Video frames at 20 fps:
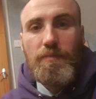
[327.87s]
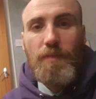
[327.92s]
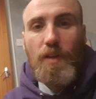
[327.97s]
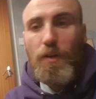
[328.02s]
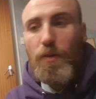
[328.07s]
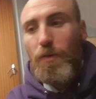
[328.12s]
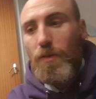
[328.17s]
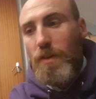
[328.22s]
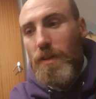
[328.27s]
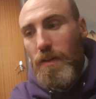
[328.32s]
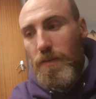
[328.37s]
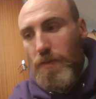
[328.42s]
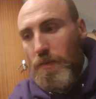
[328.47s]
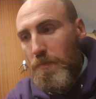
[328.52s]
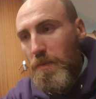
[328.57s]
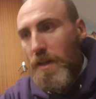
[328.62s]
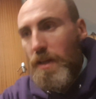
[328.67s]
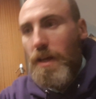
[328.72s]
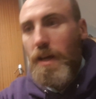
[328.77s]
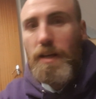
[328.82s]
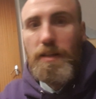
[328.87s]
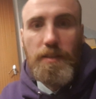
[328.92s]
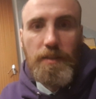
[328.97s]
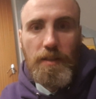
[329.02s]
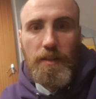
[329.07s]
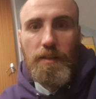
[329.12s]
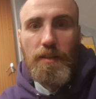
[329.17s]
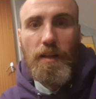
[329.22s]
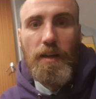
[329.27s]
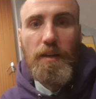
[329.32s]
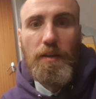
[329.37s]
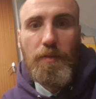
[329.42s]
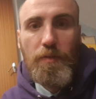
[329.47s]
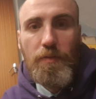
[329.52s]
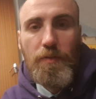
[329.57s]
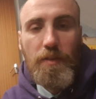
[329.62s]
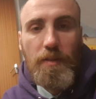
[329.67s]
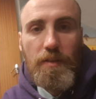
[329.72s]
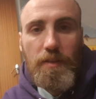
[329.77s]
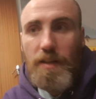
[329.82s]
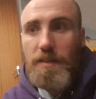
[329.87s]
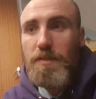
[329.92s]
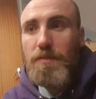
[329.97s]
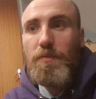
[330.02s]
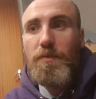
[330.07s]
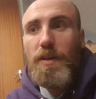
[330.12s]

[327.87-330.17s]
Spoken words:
who live a monastic life. That's a